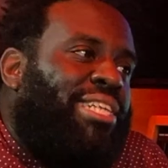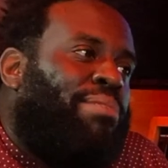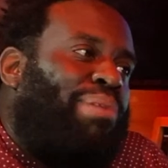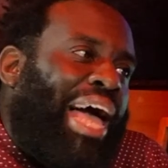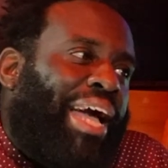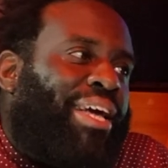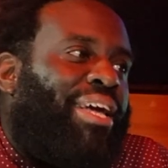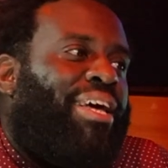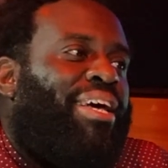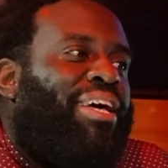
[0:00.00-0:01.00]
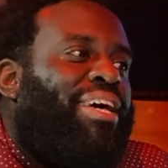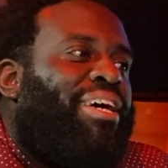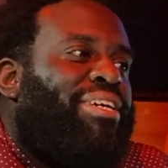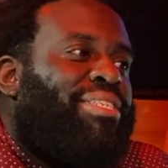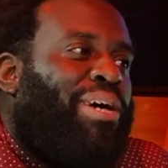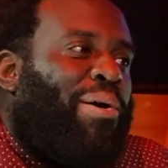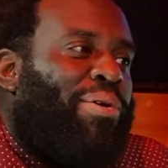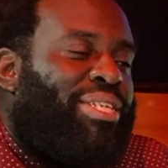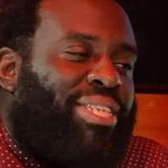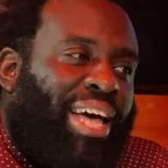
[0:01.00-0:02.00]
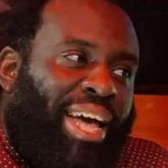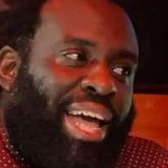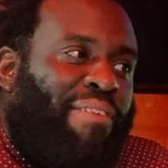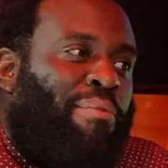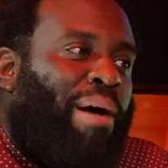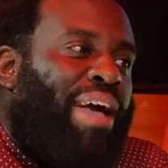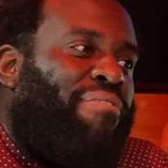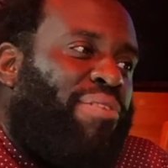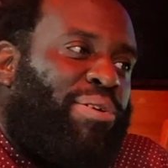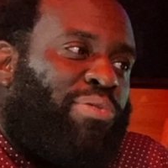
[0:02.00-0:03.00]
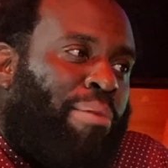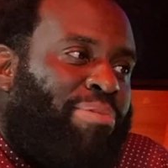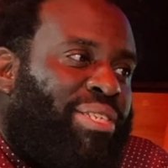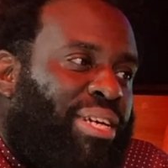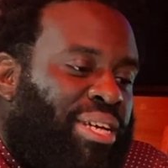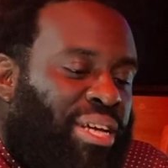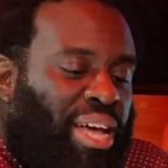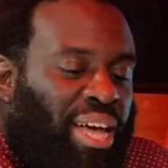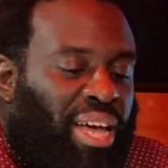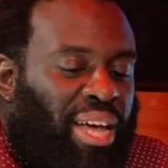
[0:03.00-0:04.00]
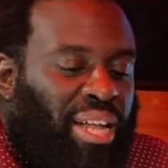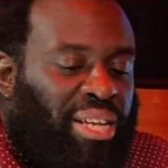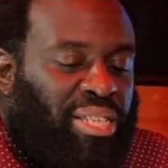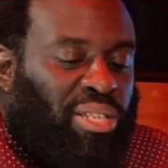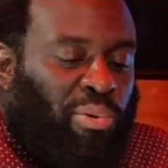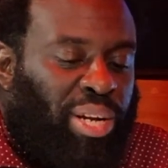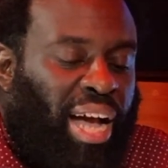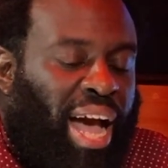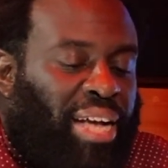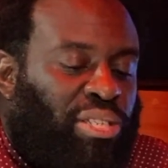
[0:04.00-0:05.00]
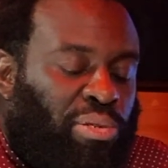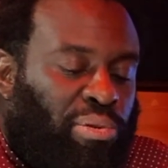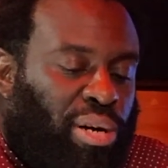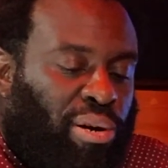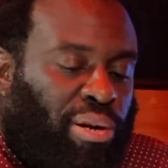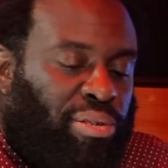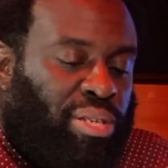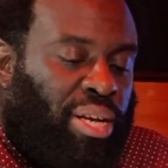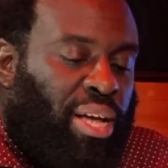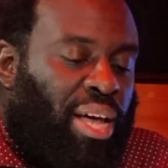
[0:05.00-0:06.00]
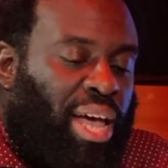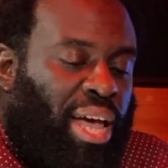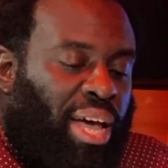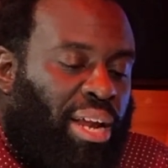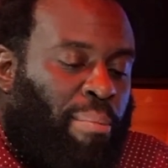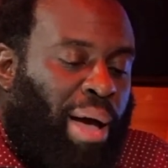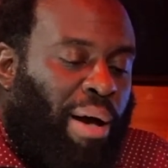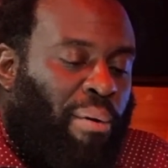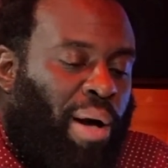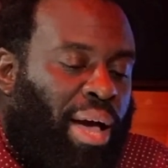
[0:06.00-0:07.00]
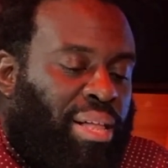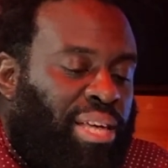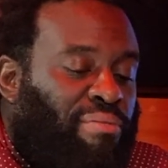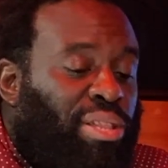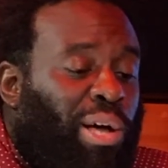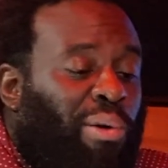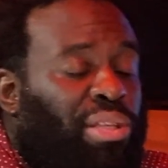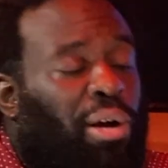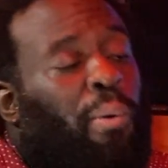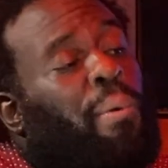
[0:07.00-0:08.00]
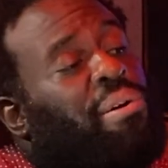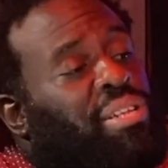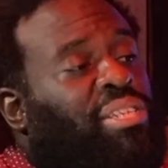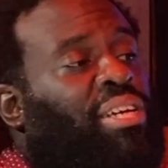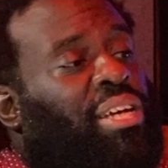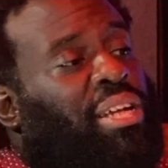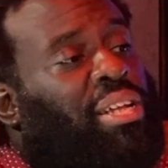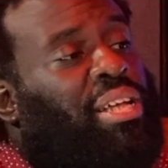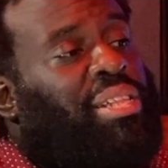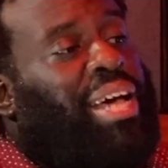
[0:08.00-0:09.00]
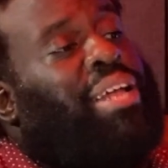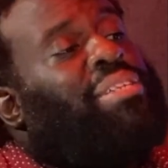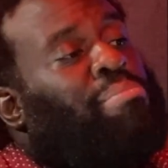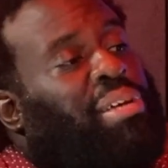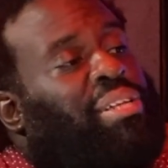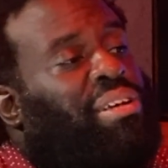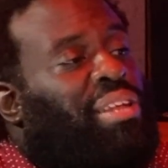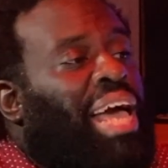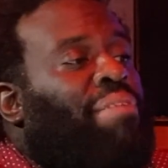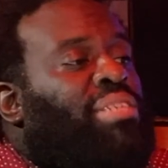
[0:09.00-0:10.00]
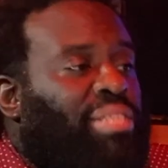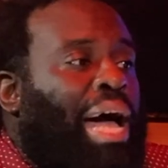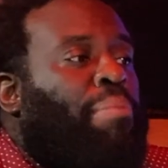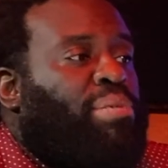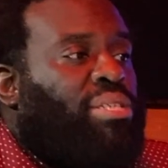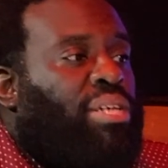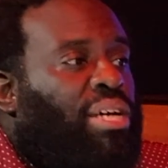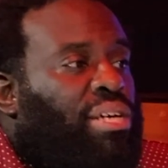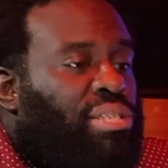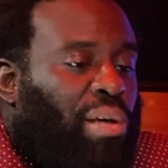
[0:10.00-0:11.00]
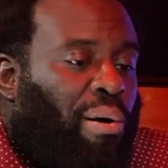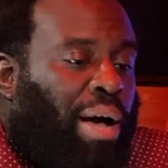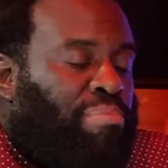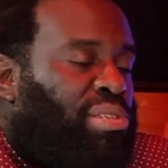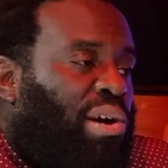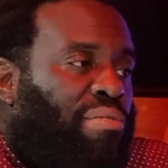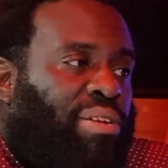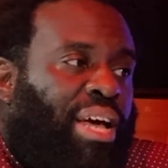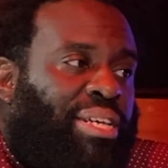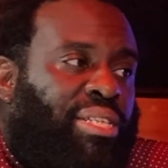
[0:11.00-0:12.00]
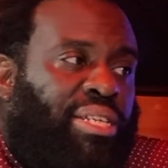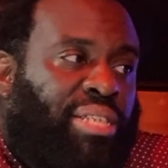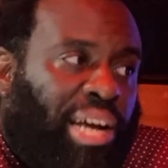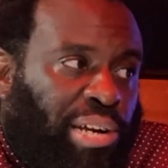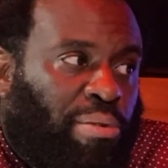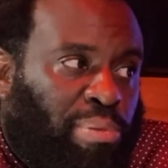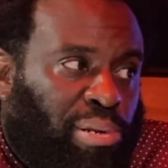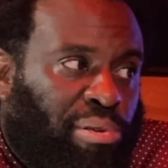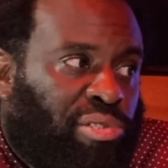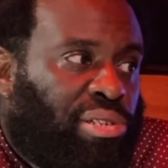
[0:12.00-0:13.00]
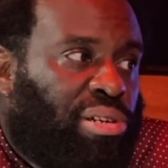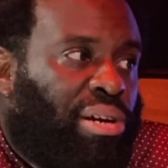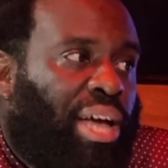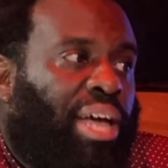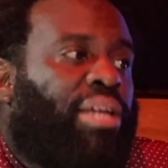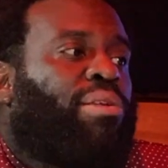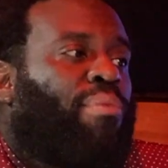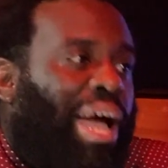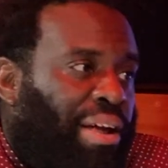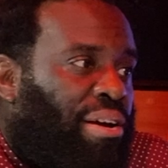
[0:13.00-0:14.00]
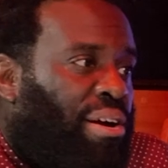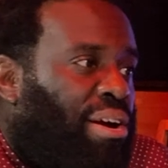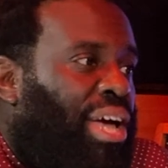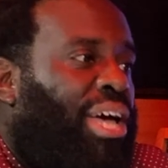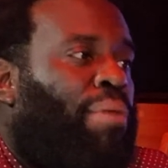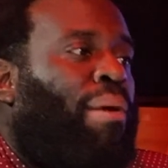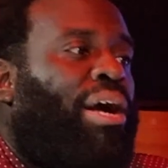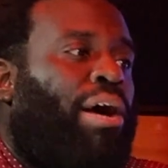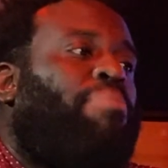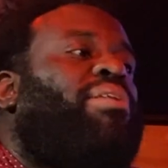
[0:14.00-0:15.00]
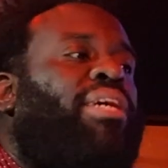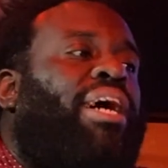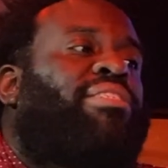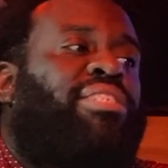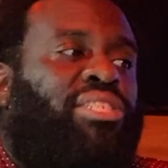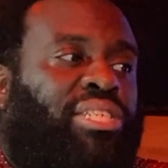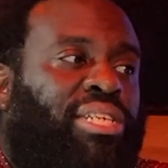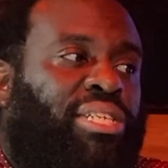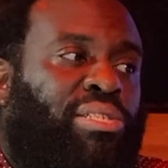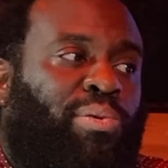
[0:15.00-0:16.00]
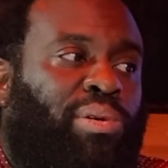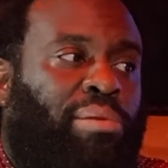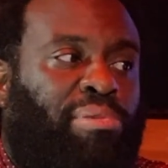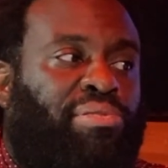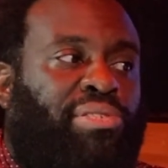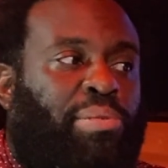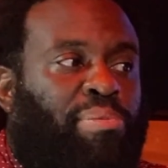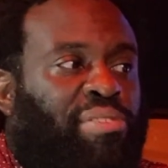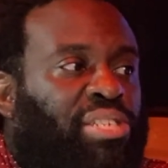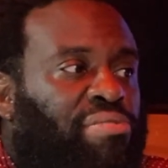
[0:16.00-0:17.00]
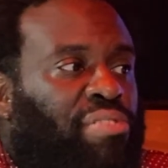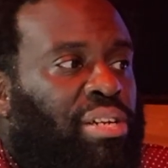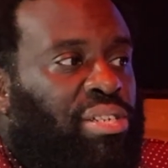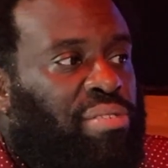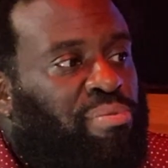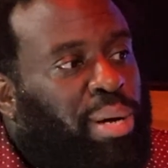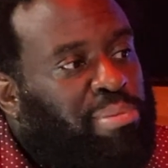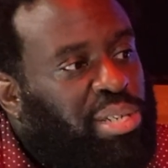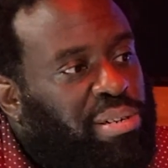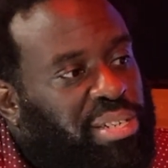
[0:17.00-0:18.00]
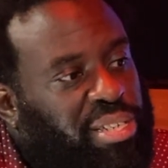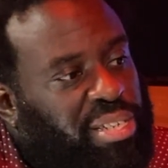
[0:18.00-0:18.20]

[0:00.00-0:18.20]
of black. It is. So it's like everybody feels represented, and it's 3 guys, 2 girls, and even though they're quarantined, that doesn't mean their life stops. So I'm serving as the executive producer and the writer, and my company SCG is doing the music supervision for the web series.